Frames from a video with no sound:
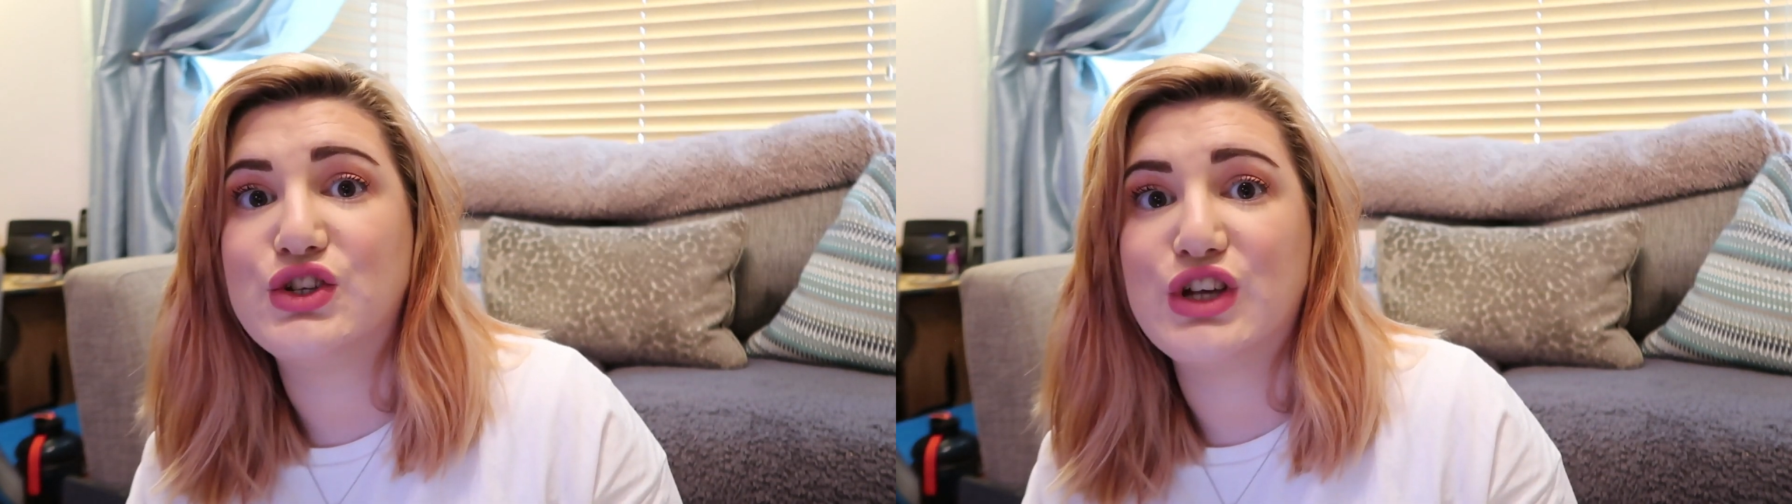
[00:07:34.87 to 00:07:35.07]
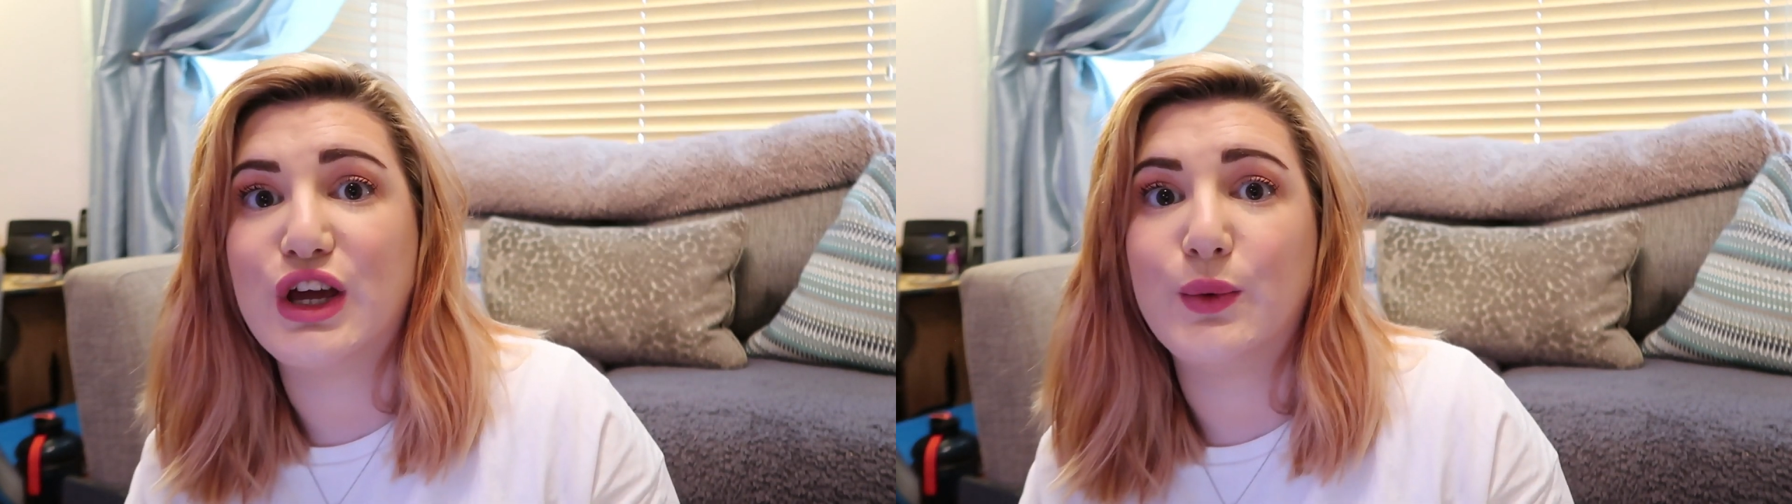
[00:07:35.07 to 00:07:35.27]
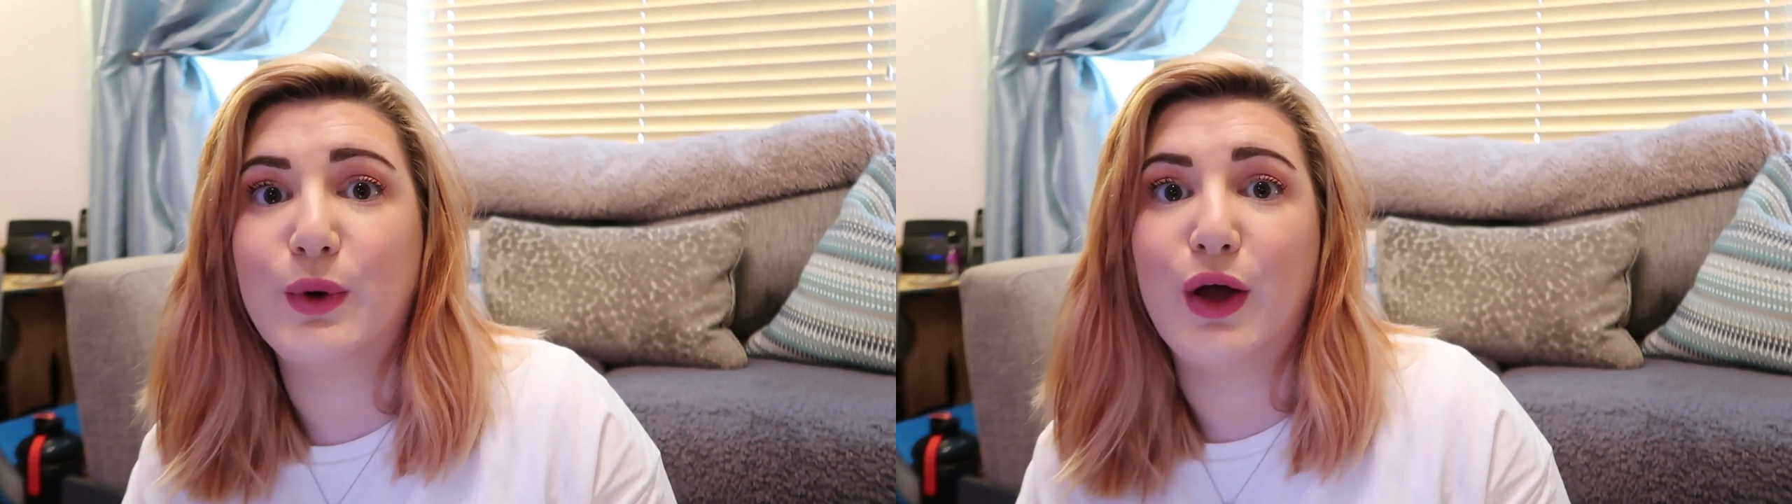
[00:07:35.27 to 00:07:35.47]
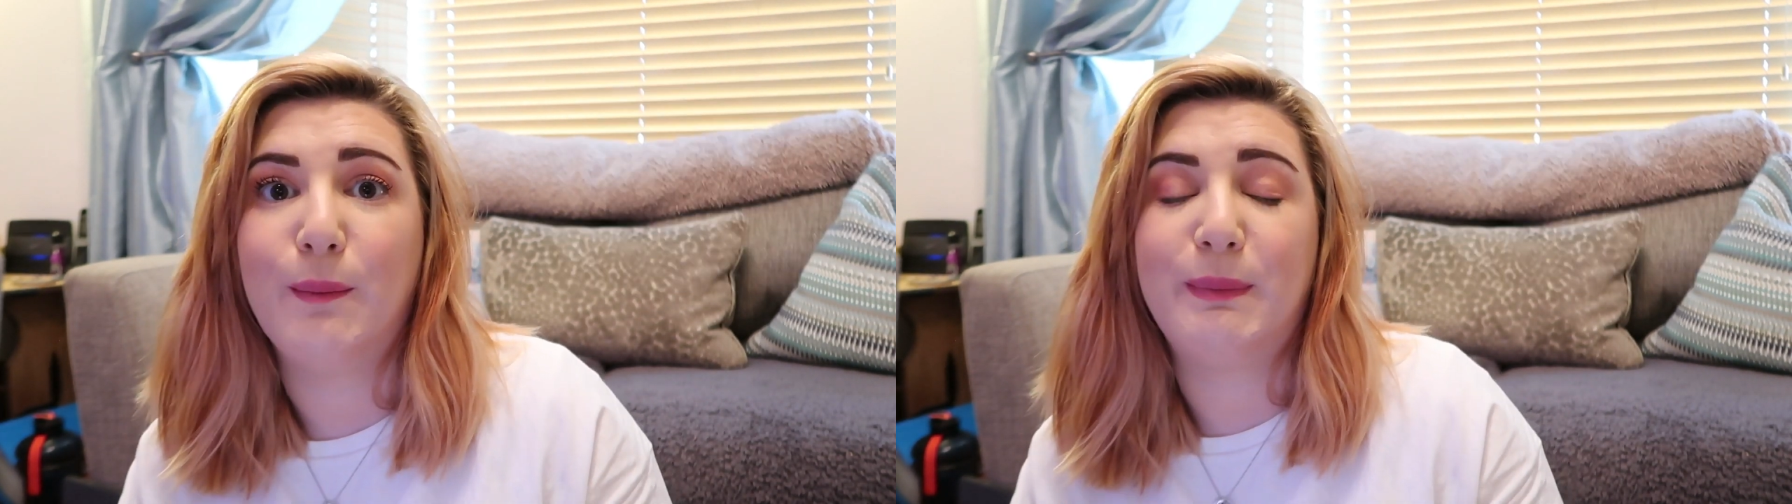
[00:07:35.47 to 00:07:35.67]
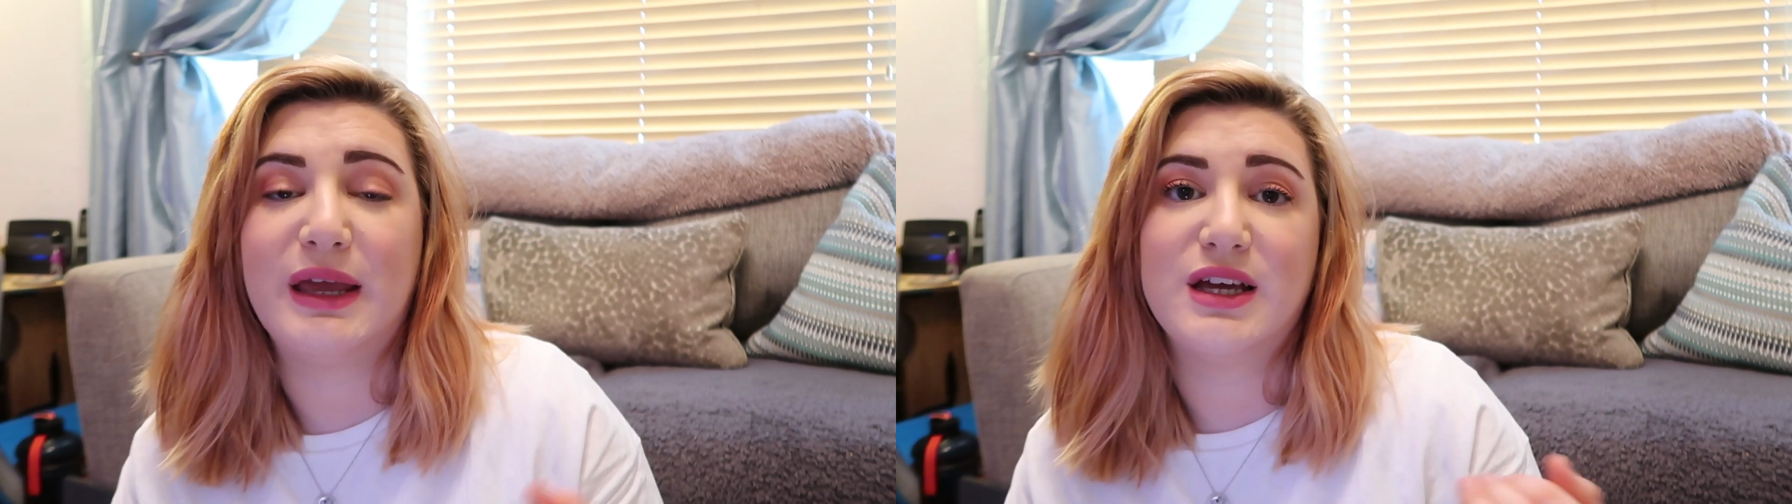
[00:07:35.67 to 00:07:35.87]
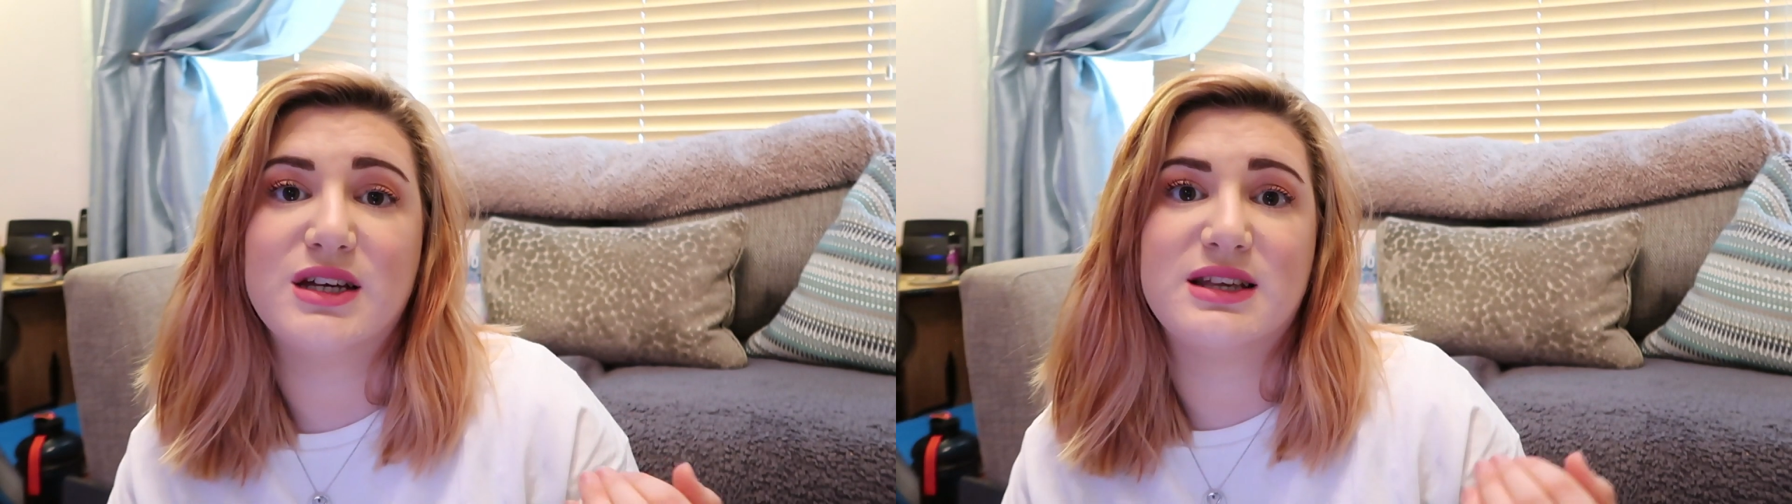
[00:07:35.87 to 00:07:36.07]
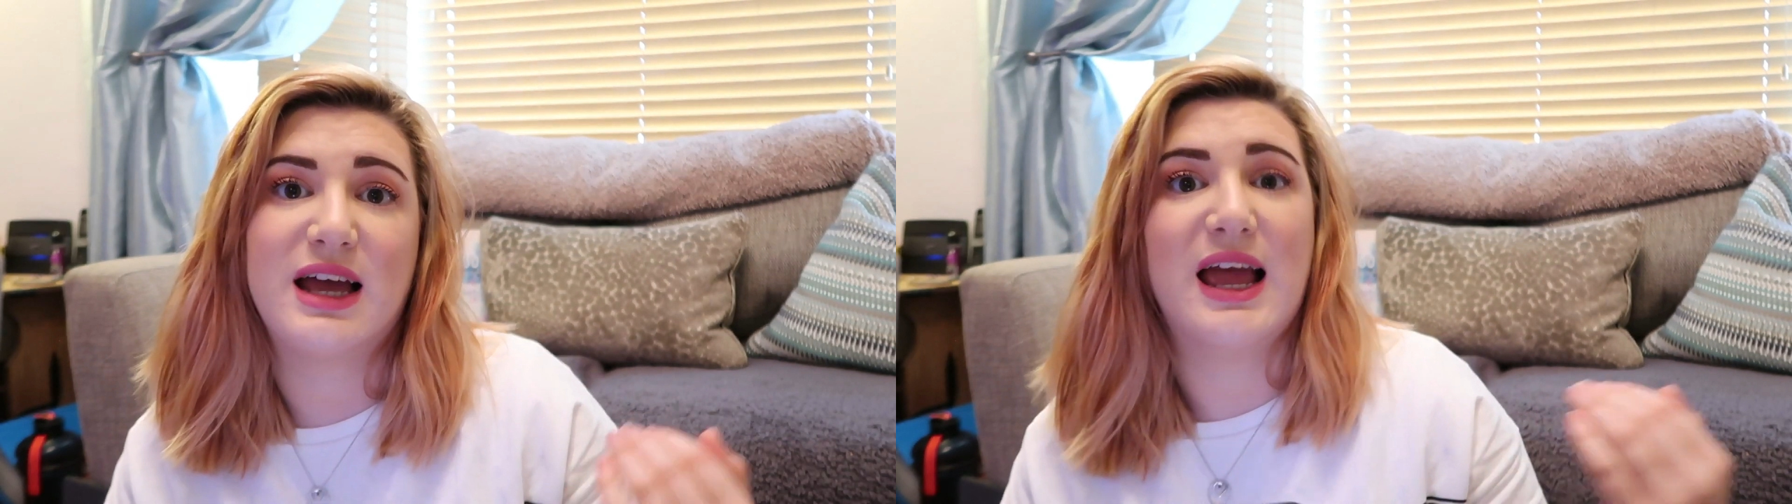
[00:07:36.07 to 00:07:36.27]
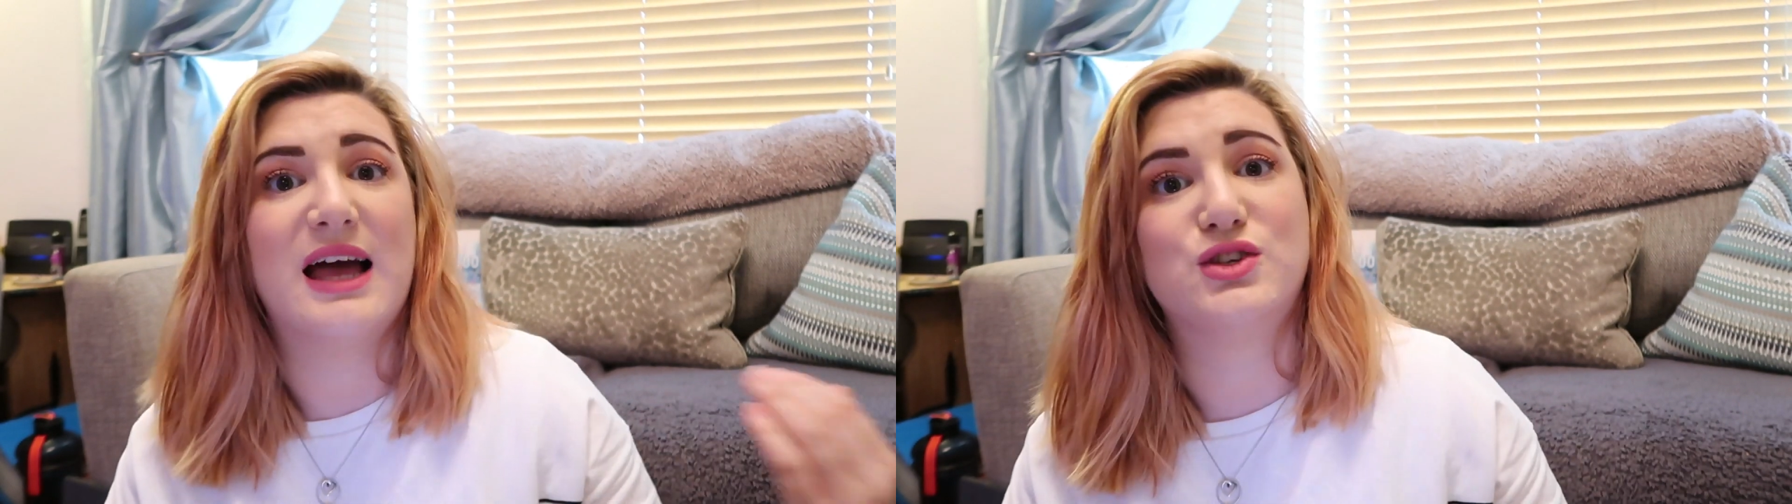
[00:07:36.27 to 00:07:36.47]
so because I had